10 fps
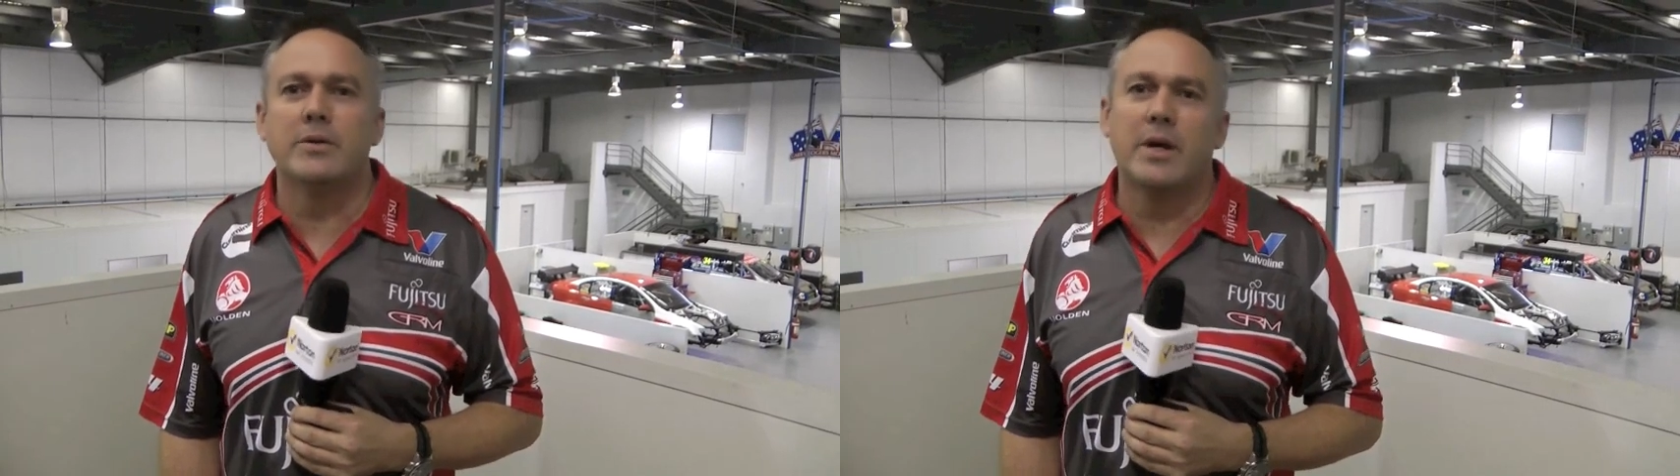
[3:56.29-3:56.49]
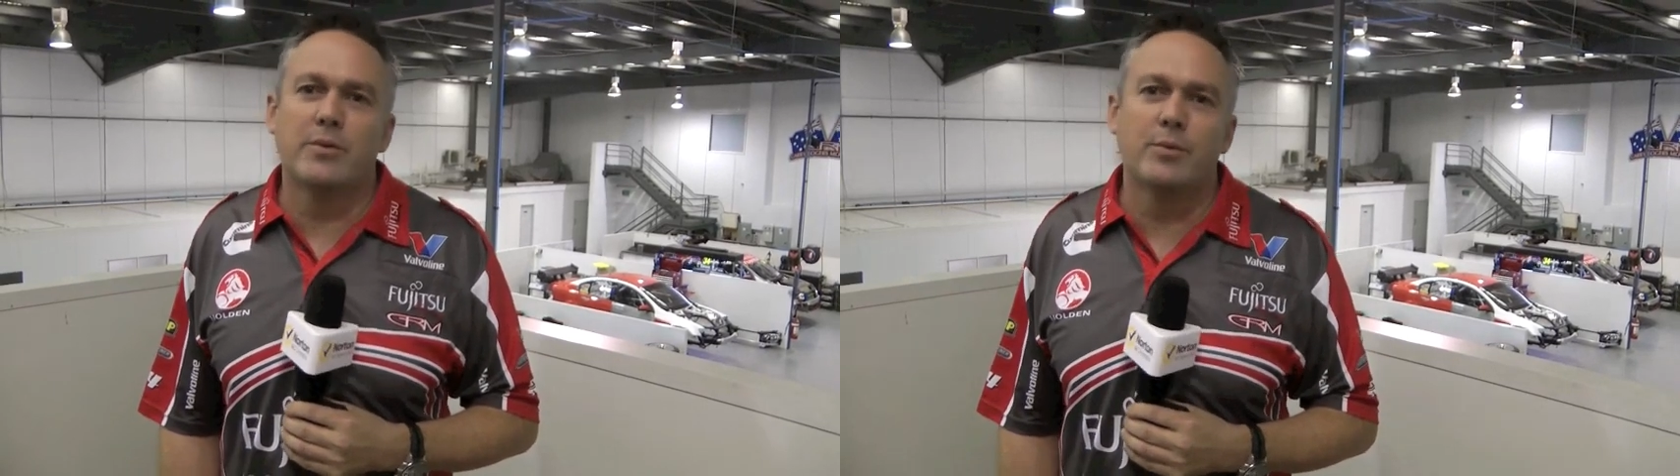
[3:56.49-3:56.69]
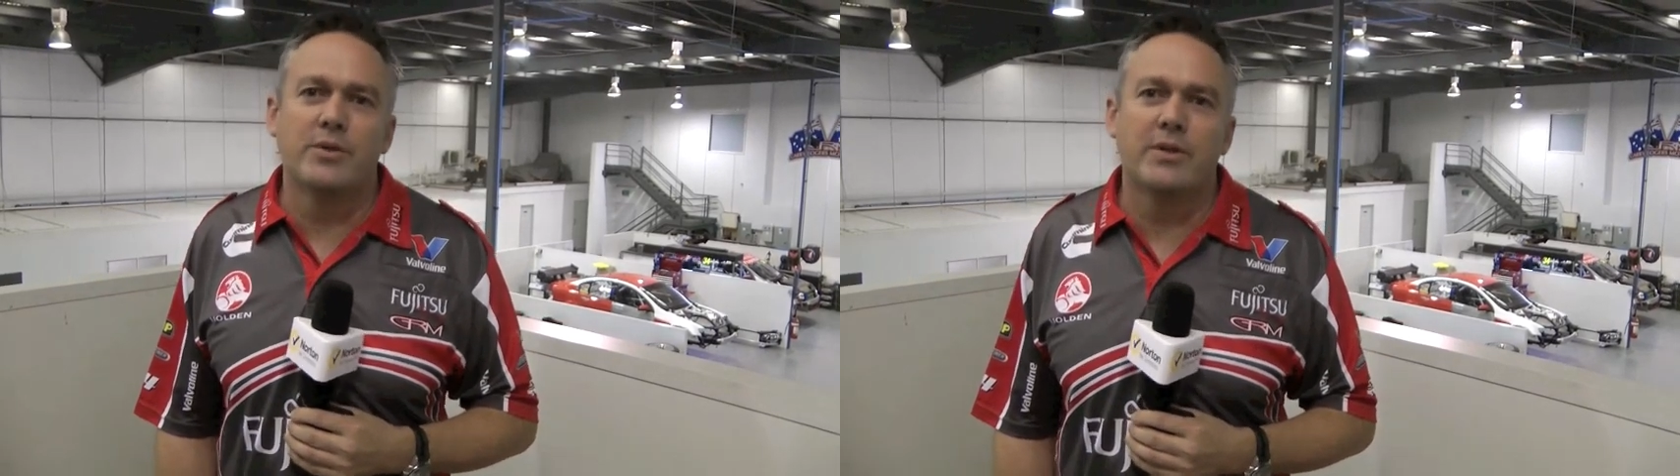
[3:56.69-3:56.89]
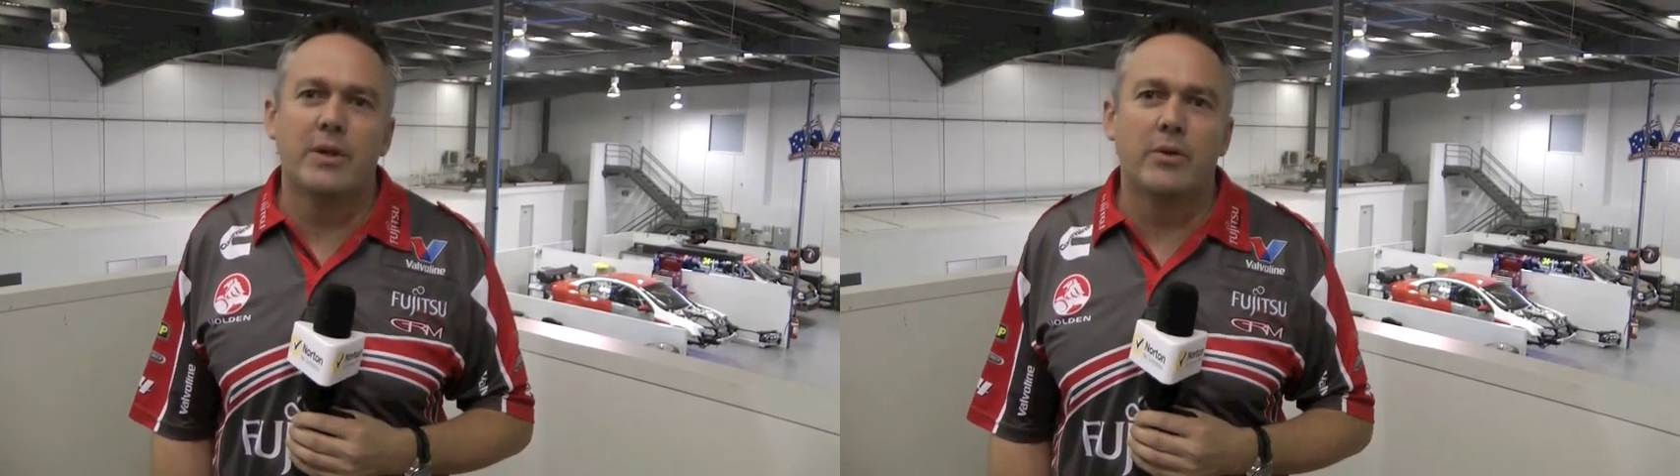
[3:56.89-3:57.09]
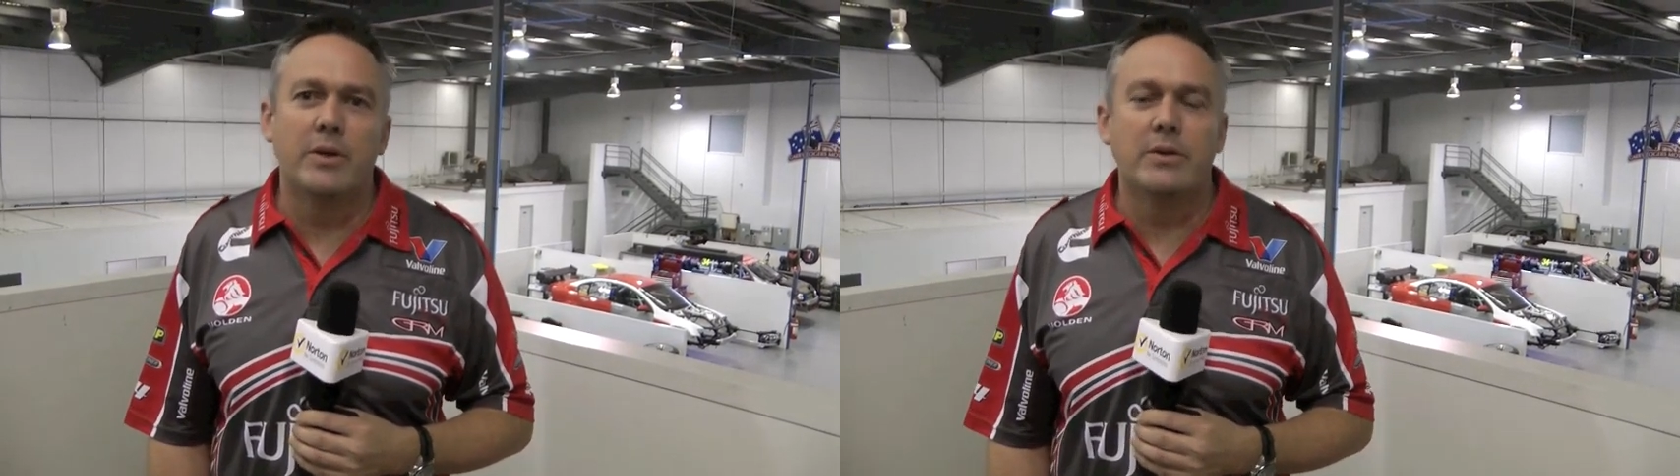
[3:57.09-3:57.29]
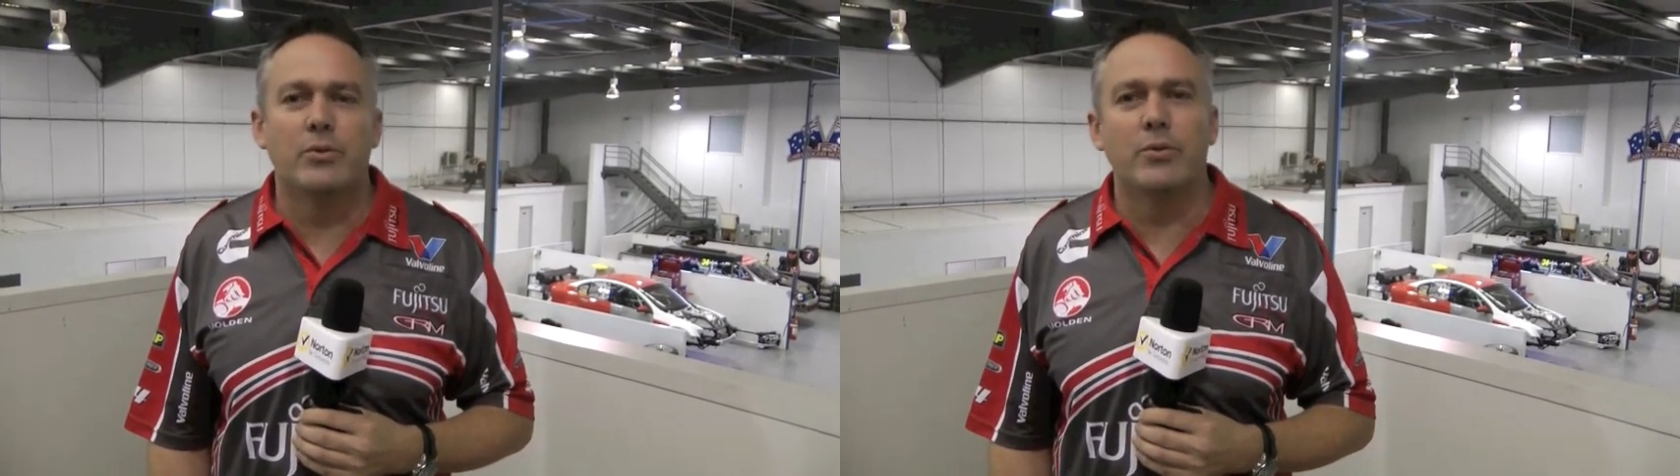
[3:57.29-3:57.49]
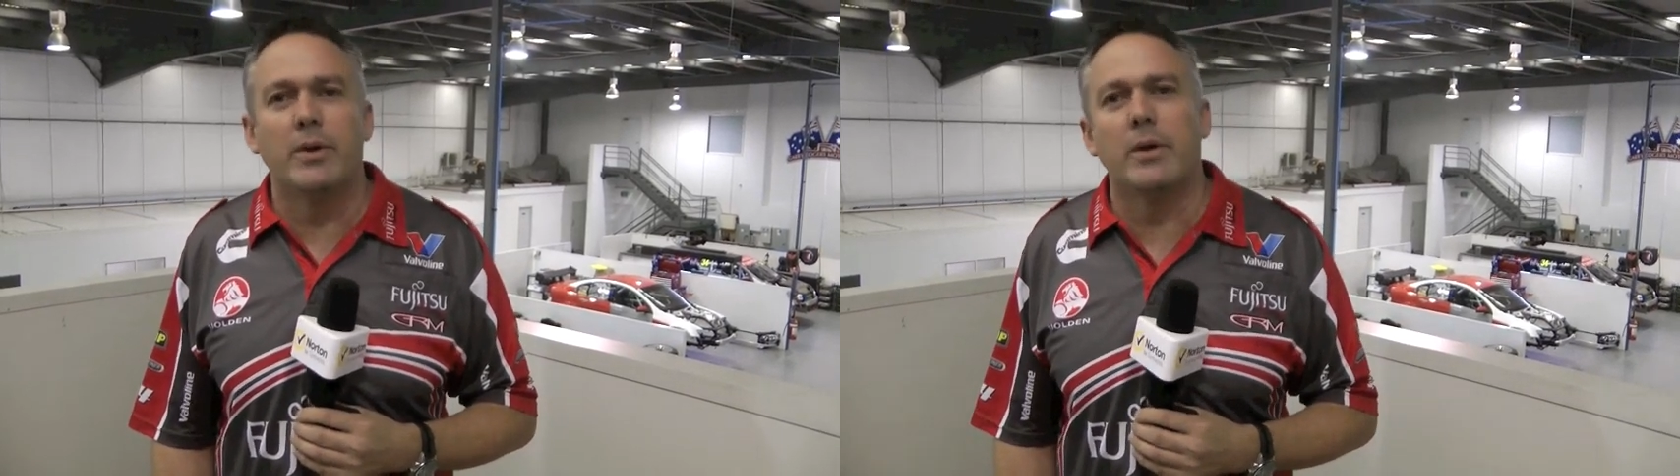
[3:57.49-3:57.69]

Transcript: Tasman Series or